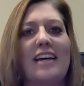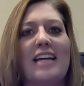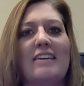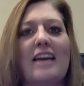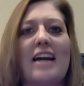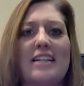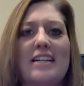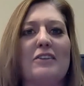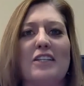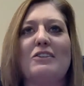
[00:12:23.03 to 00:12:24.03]
And he had,
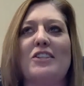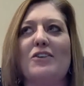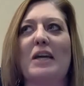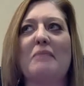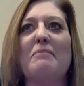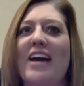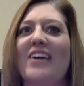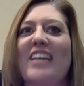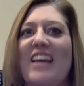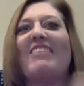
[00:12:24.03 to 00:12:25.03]
you know, that you still get
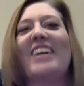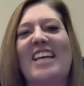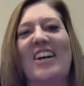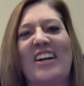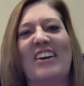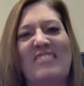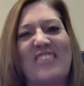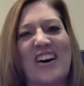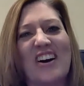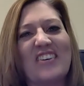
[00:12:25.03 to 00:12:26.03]
mail even though you're
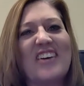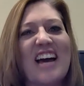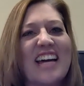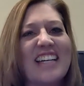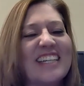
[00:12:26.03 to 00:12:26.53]
far away.